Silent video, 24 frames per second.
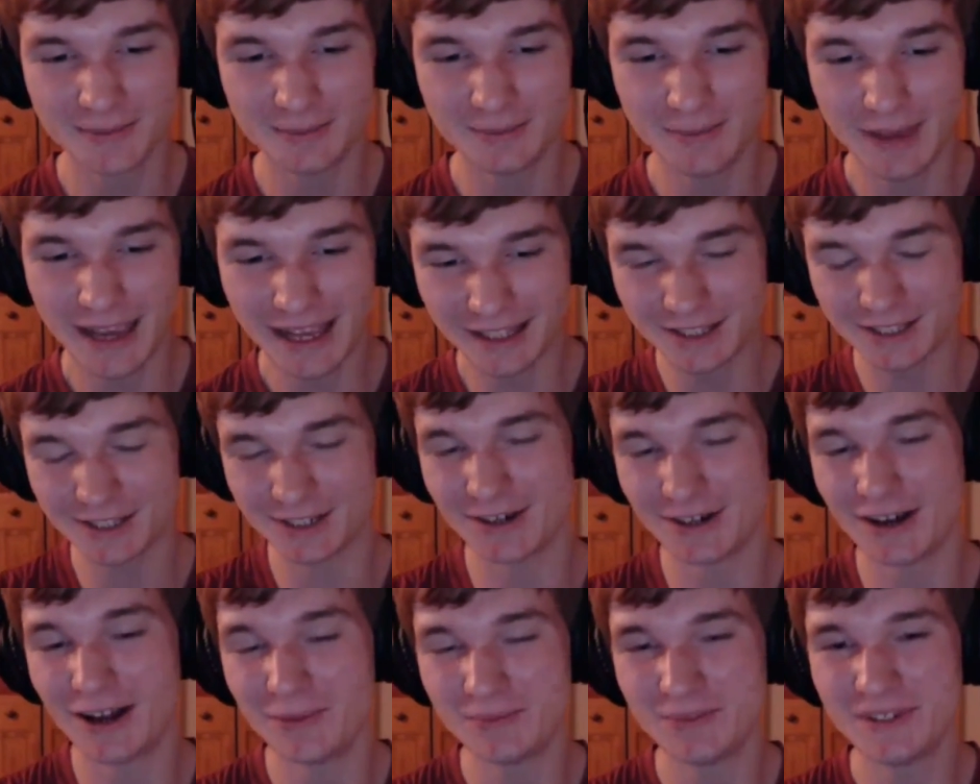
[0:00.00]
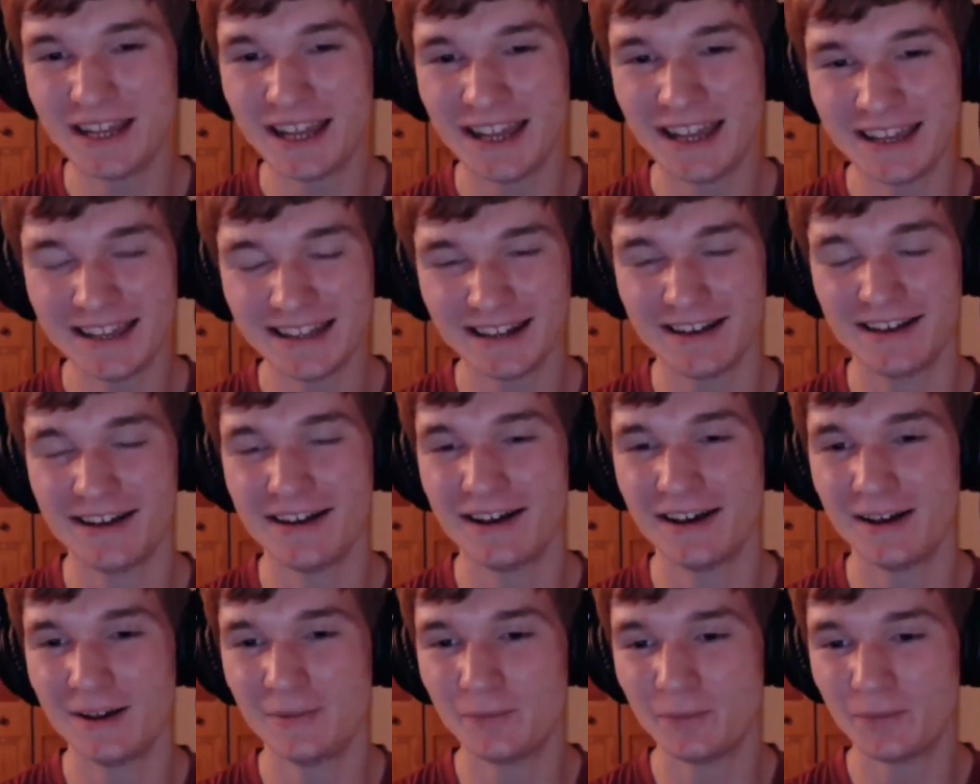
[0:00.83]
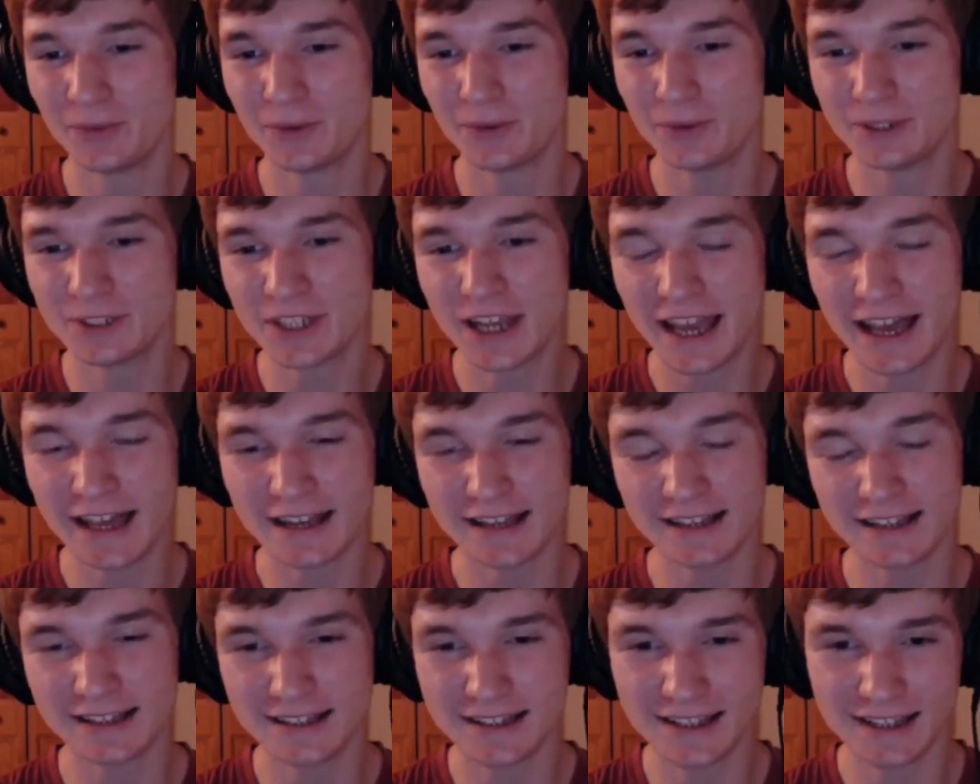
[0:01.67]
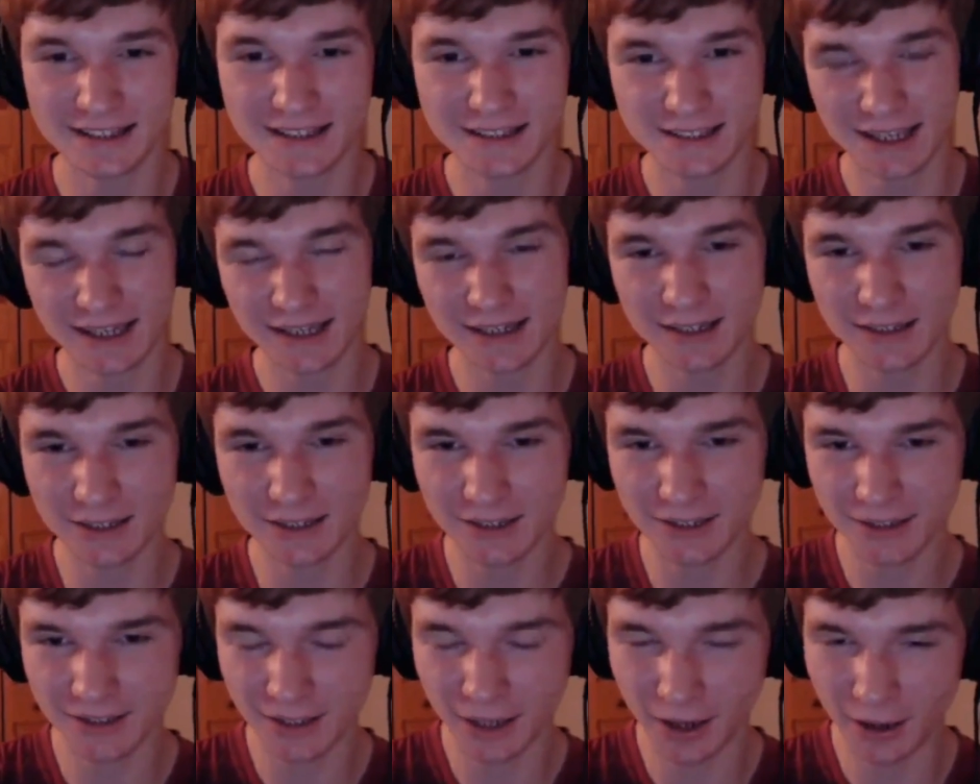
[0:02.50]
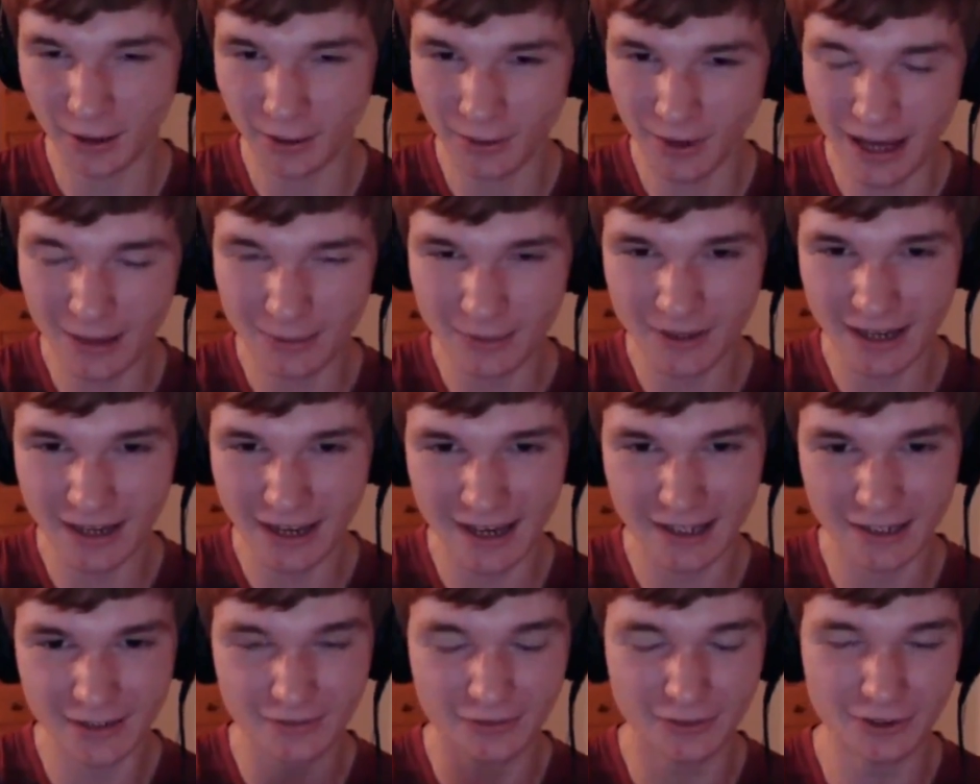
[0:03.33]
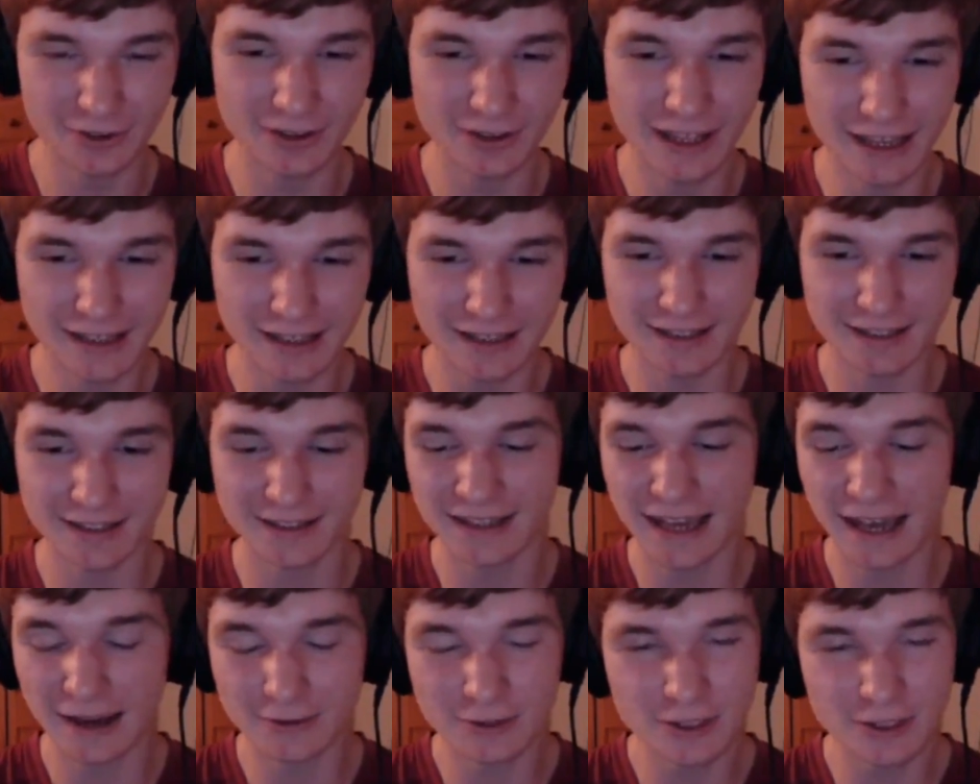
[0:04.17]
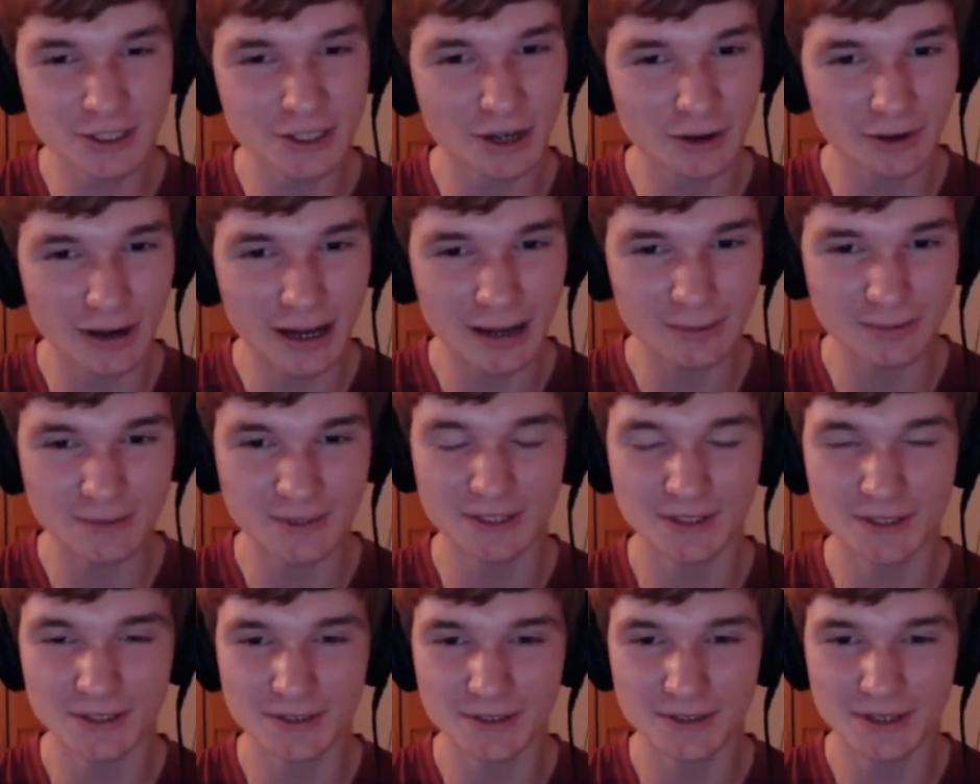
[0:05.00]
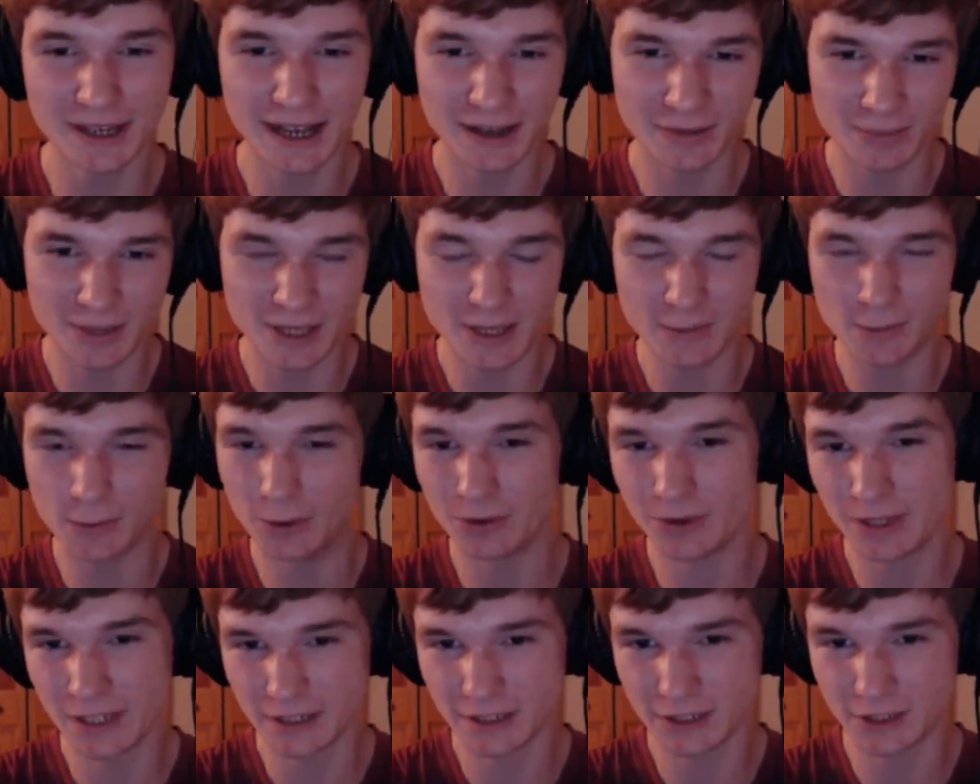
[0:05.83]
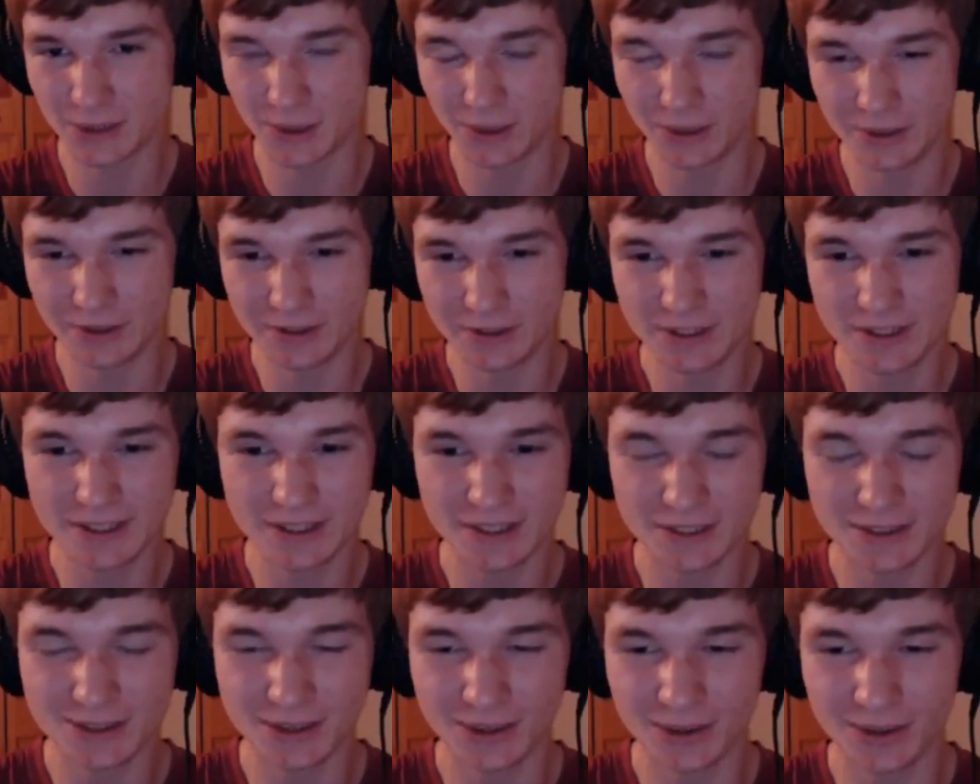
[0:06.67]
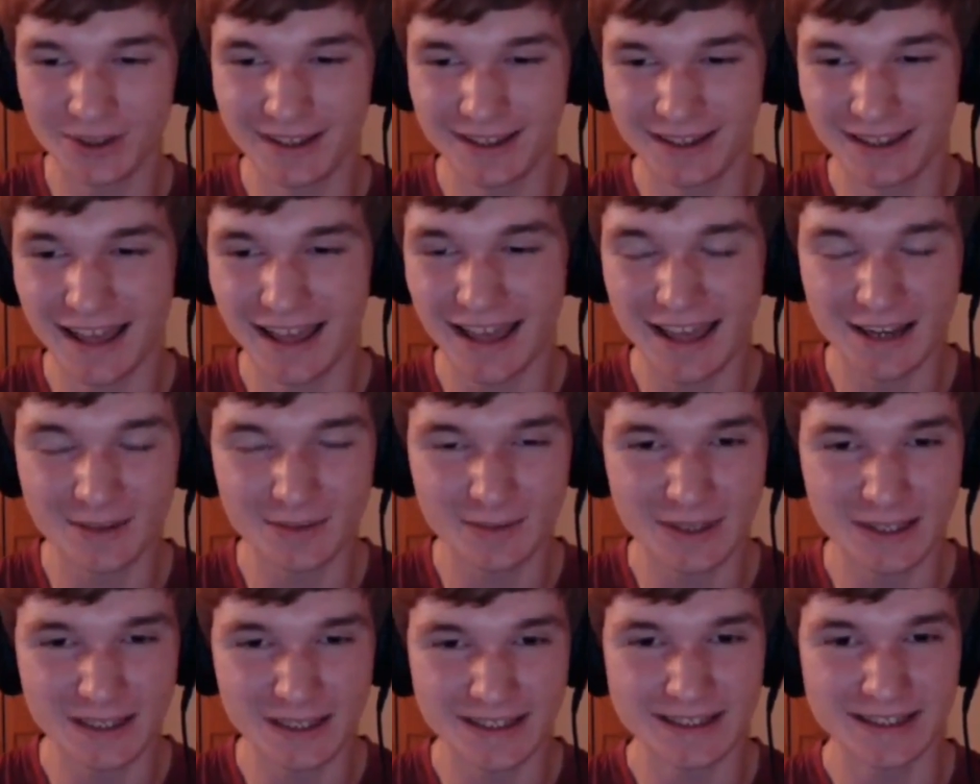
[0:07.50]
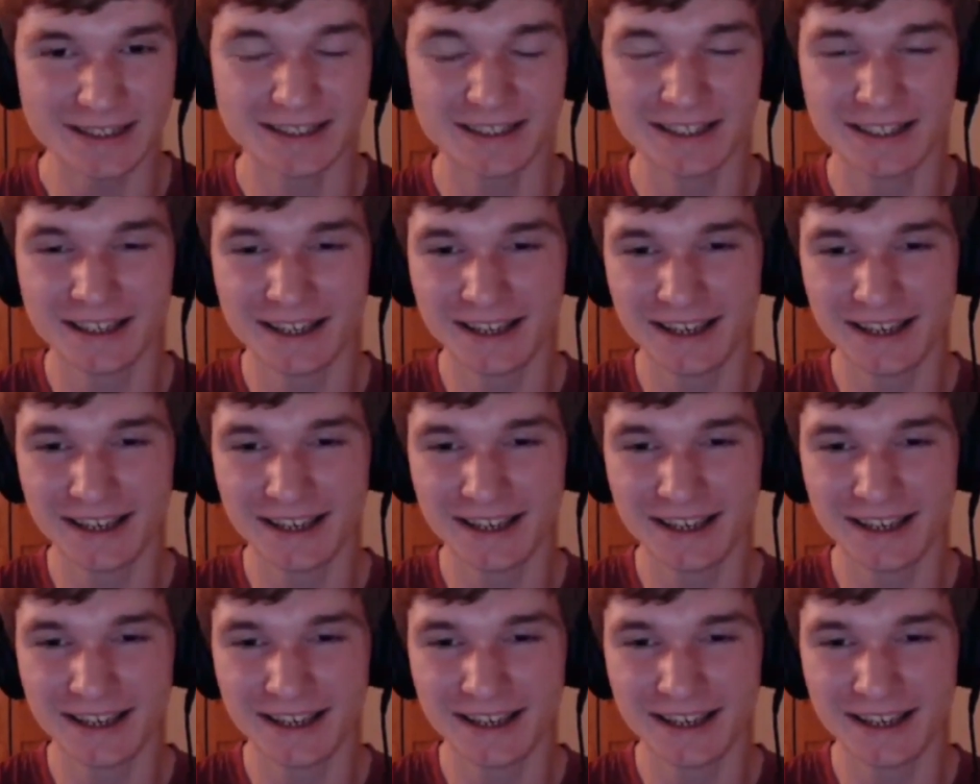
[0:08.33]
Mancer update, which added things like co-op kind of, or like couch co-op, so you can have people with controllers controlling the enemies,